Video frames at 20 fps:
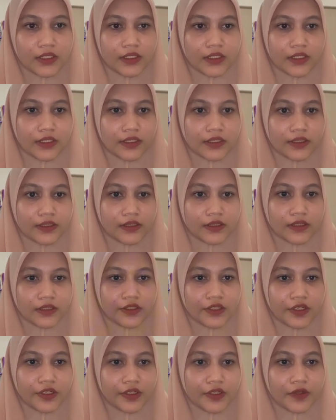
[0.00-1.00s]
The
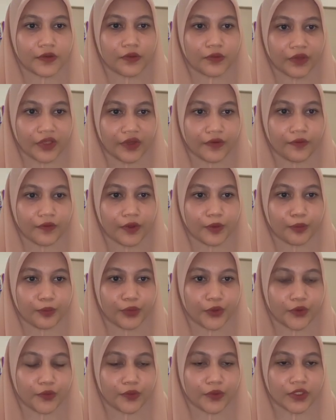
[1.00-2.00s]
triangle wave
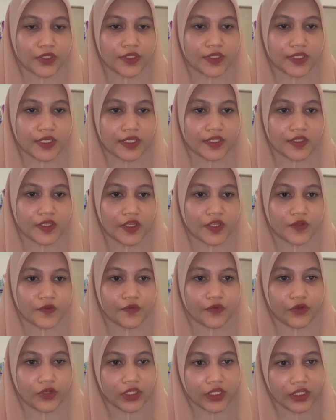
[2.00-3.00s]
input was
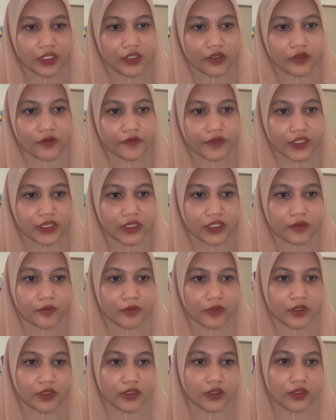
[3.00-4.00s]
successfully converted
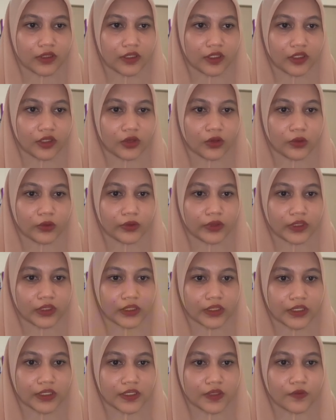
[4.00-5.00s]
into
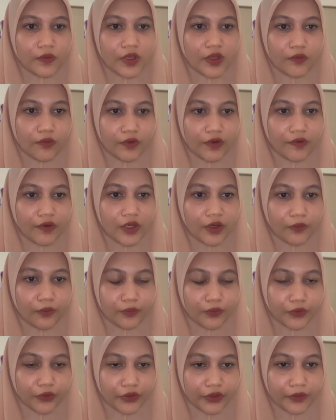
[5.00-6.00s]
a square wave
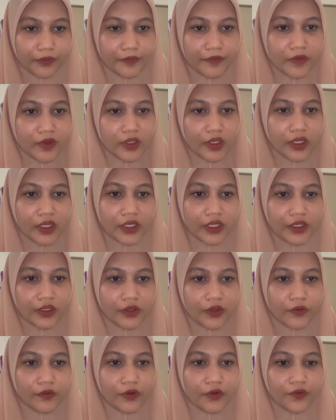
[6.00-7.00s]
output.
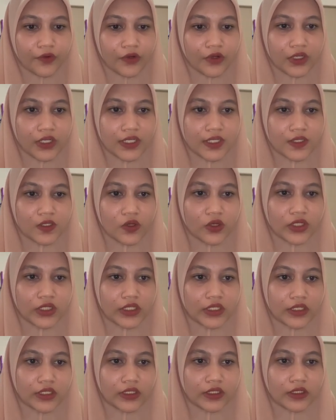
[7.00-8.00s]
Here, we focus
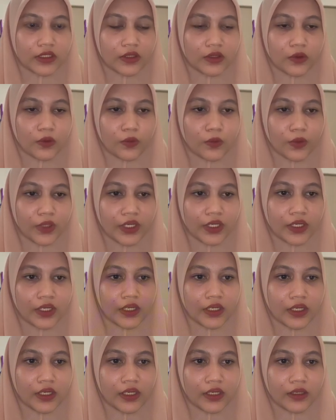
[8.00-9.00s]
on the
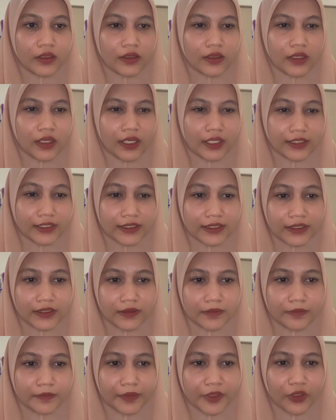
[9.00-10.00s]
100
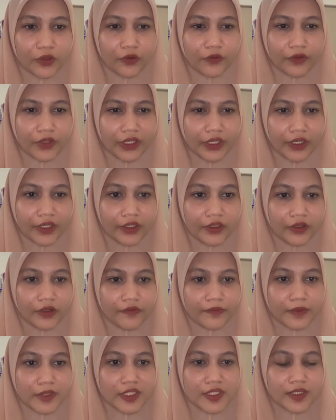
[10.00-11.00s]
picofarad
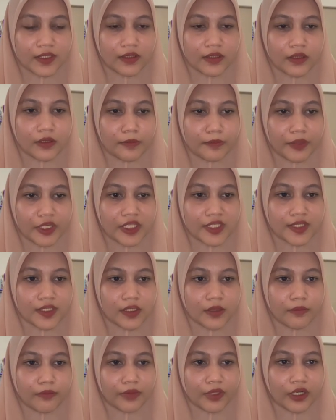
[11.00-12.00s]
capacitor placed
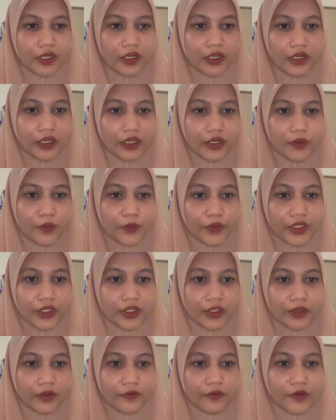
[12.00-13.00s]
in parallel with
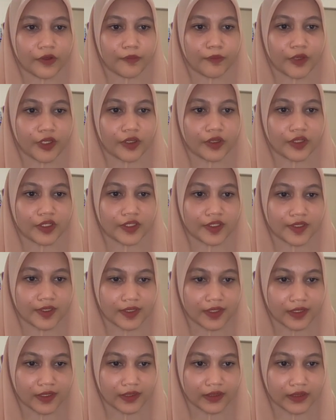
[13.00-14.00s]
the feedback resistor.